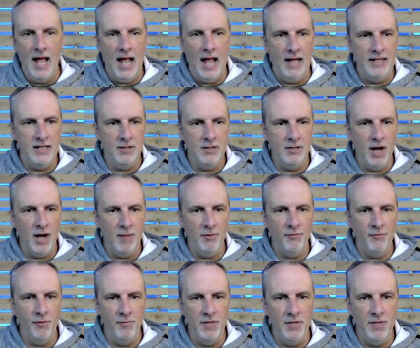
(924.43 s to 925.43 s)
I did grab
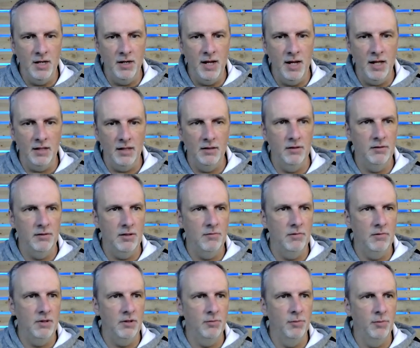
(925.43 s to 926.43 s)
it from the internet. Let's see
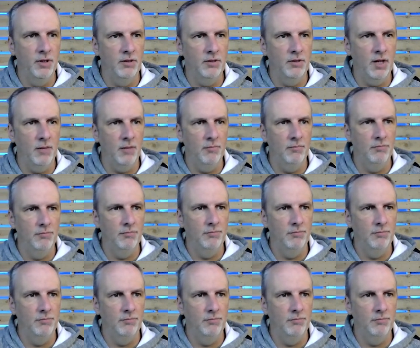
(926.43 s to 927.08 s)
what this brings up.